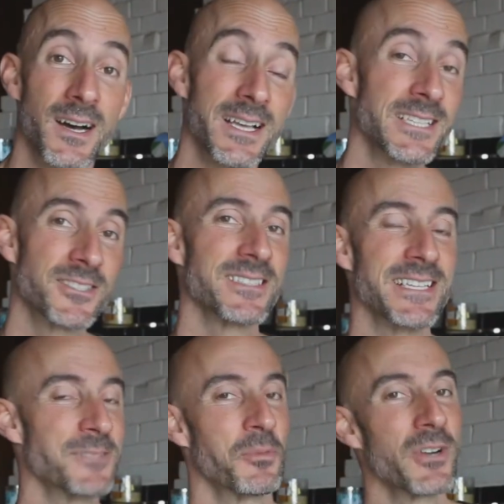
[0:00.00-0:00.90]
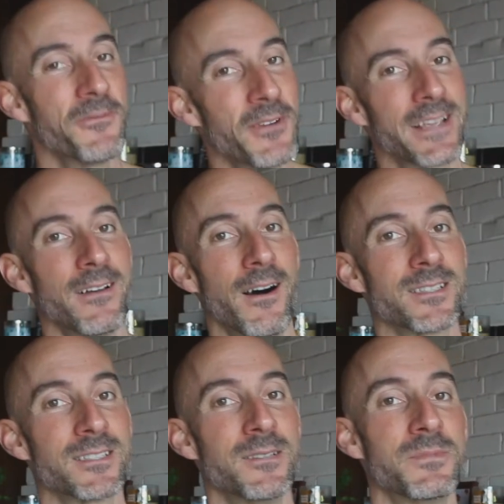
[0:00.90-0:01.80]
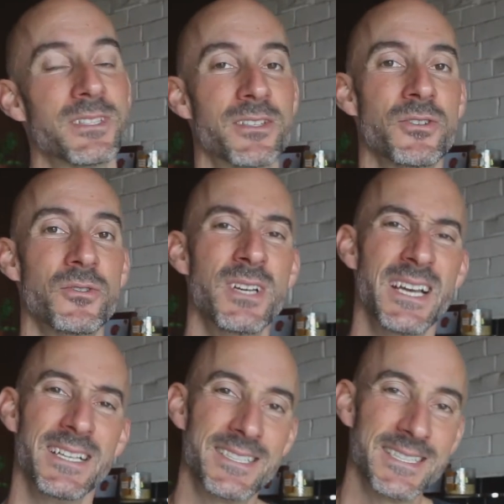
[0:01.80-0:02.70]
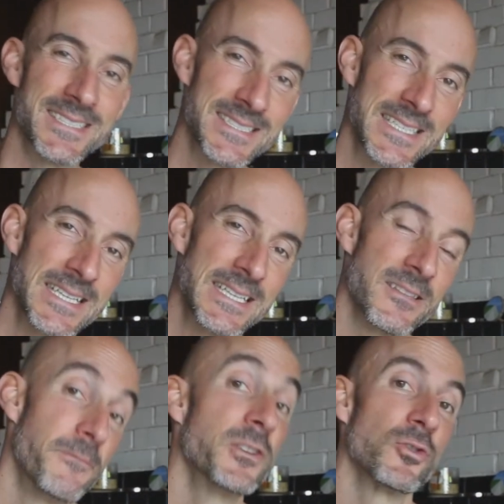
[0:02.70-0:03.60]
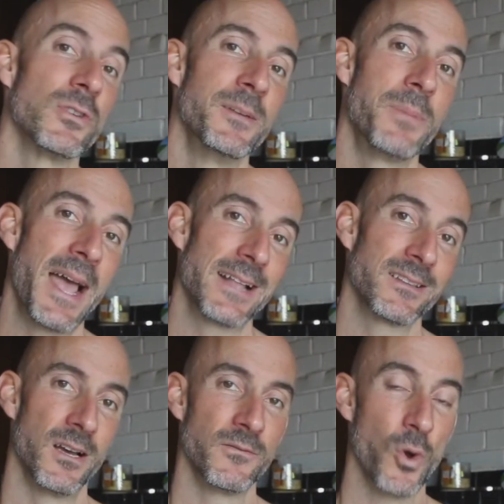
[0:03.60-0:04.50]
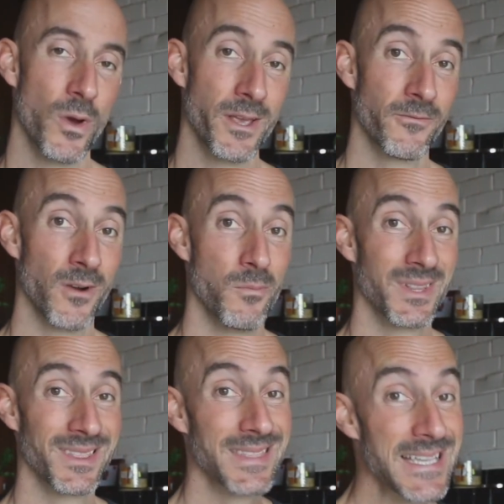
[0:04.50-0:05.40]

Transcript: It's pretty freaking awesome to see the visual impact of going from